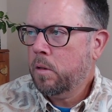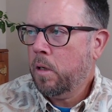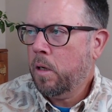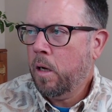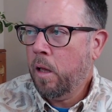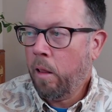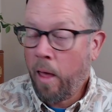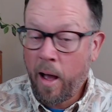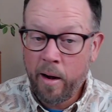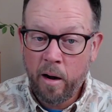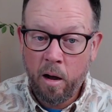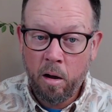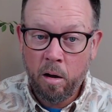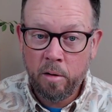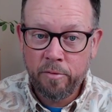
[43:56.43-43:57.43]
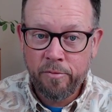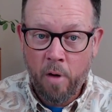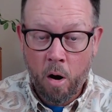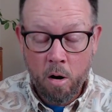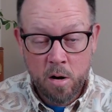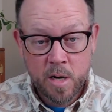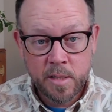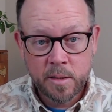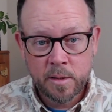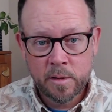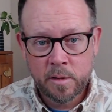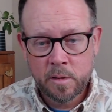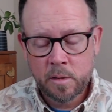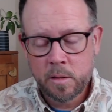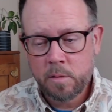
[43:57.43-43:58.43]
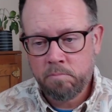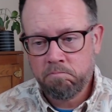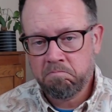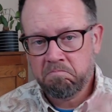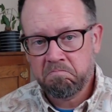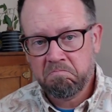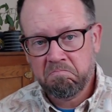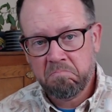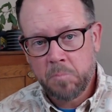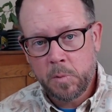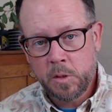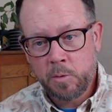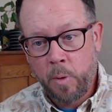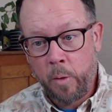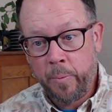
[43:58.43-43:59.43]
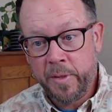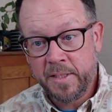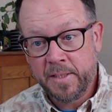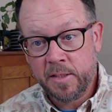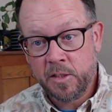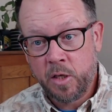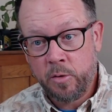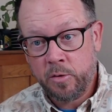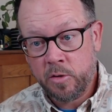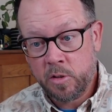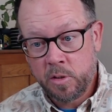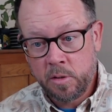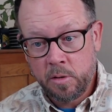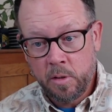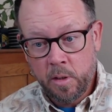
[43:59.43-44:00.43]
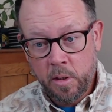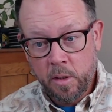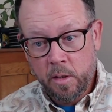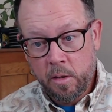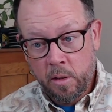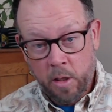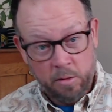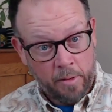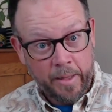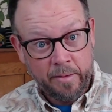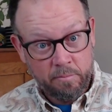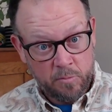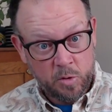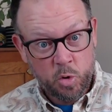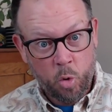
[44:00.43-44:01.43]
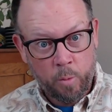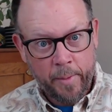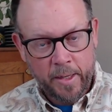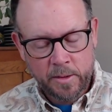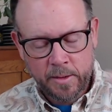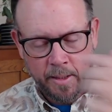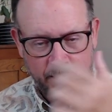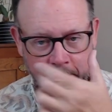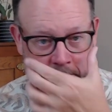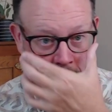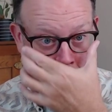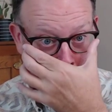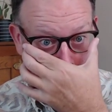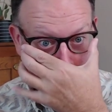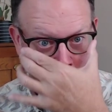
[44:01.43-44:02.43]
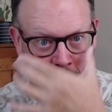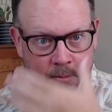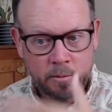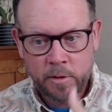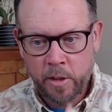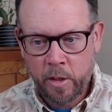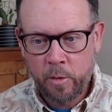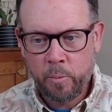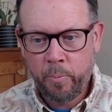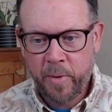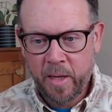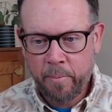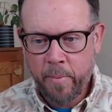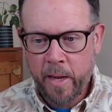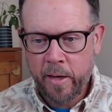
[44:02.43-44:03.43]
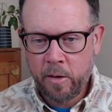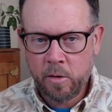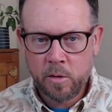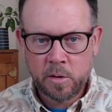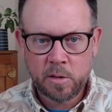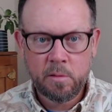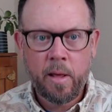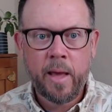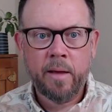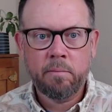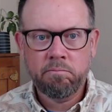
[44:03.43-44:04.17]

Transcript: a lot of artists, small business owners, uh, like the Dormouse Desk and, you know, pen makers like